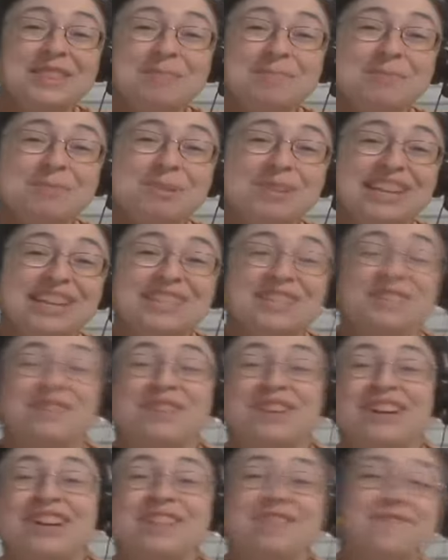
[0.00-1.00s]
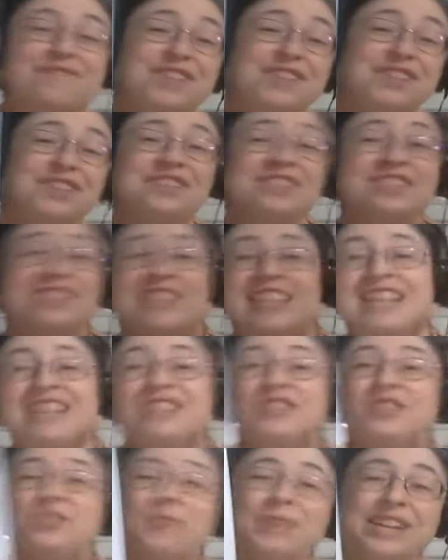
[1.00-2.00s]
book as the very first thing
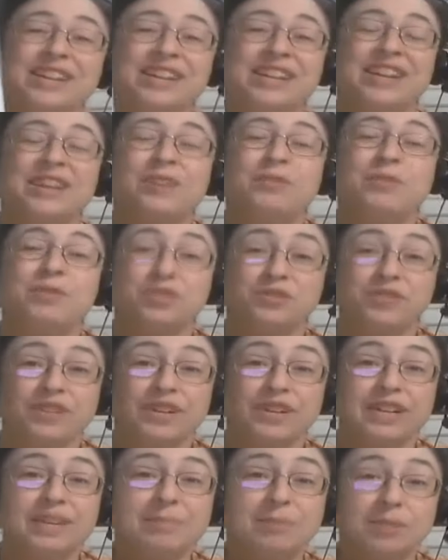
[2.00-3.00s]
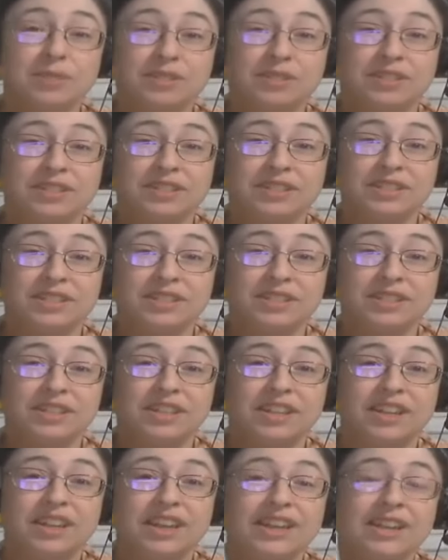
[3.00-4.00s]
you read, which is very important.
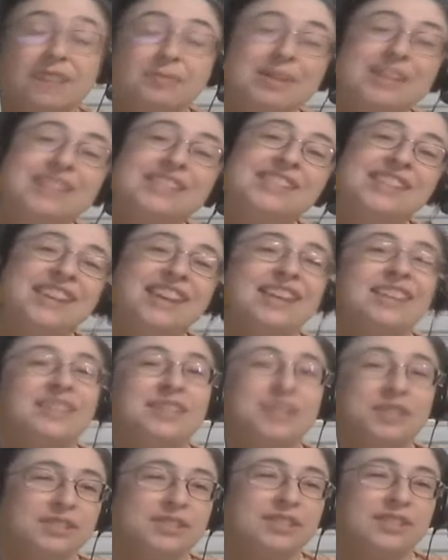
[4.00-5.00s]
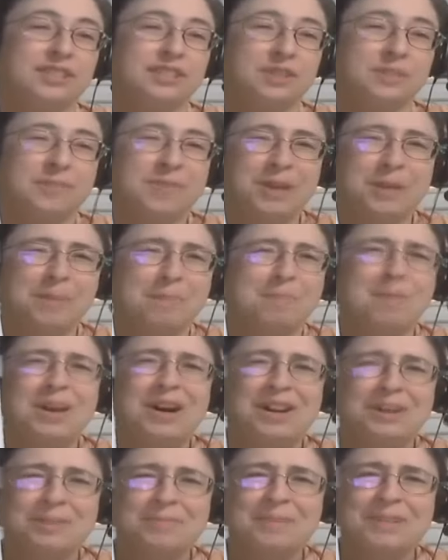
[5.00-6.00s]
And I'm not saying this like to be a
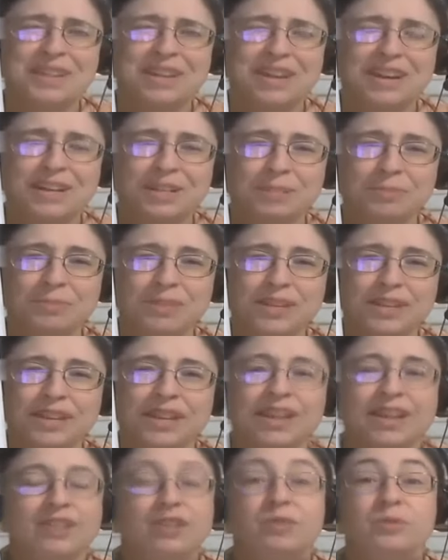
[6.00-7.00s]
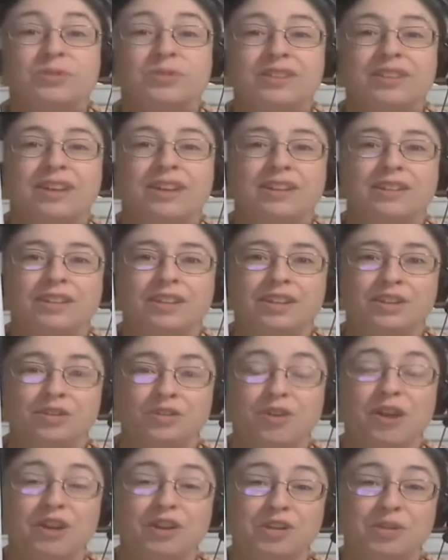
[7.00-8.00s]
mom in cosplay, and I don't say that in a
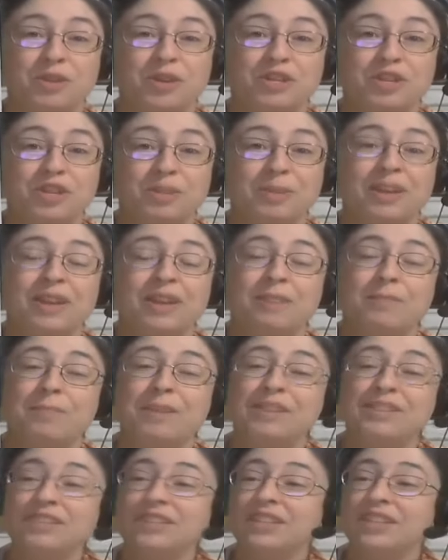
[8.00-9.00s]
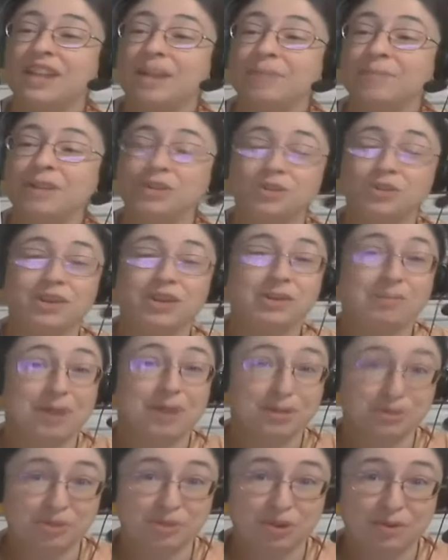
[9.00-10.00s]
derogatory term. Basically, I'm not trying to
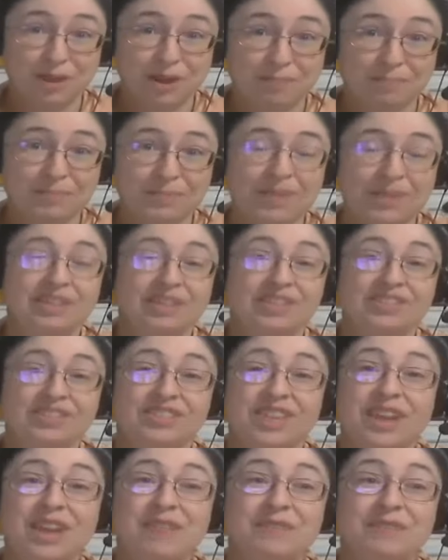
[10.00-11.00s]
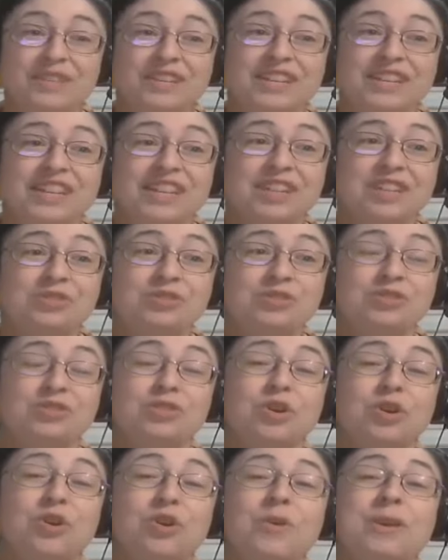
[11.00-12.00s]
boss you around. Safety is
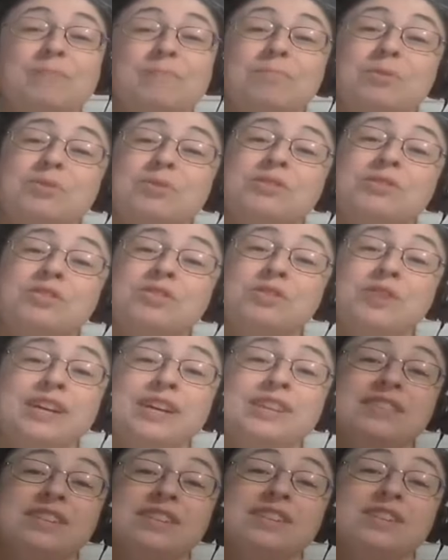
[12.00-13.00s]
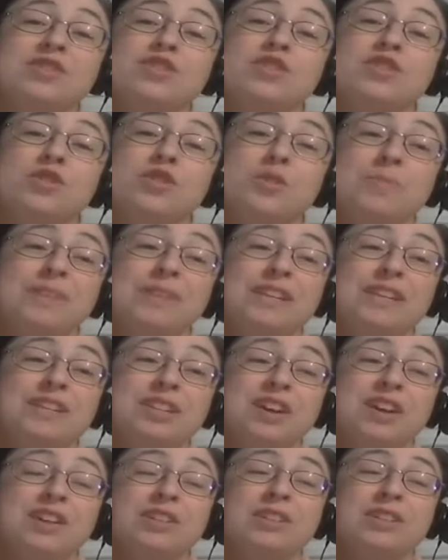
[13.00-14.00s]
so important, you guys, and nobody
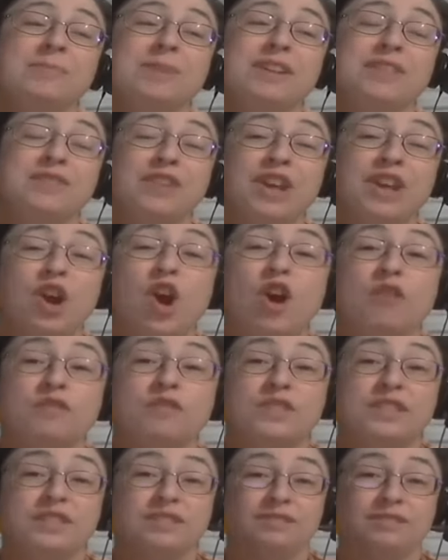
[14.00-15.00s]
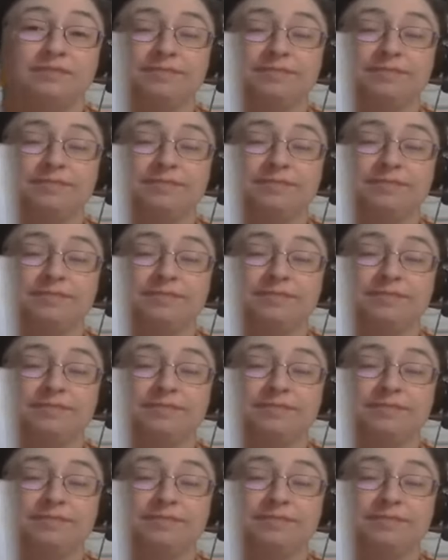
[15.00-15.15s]
talks about it very often.